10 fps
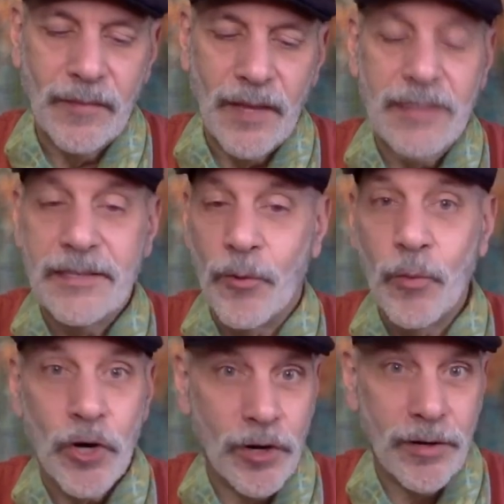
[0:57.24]
It's no
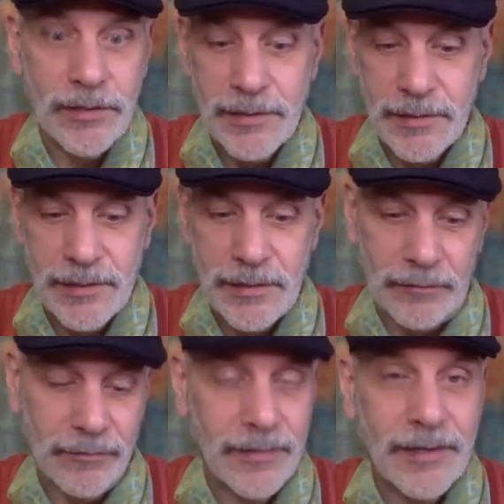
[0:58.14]
words.
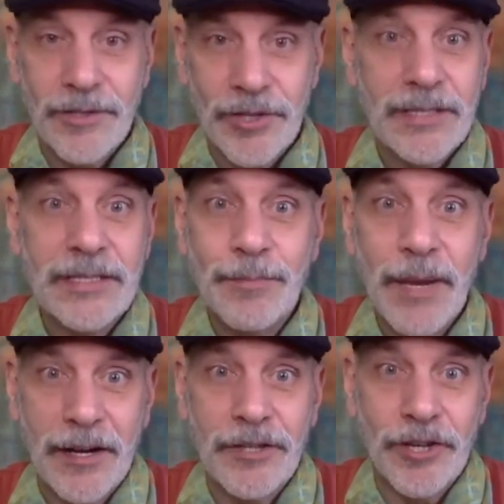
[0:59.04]
It's just
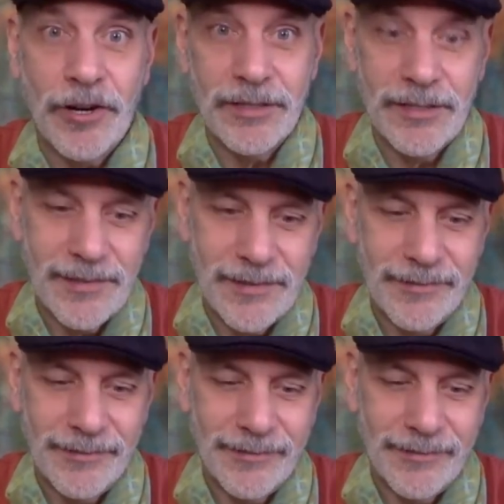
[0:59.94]
pictures.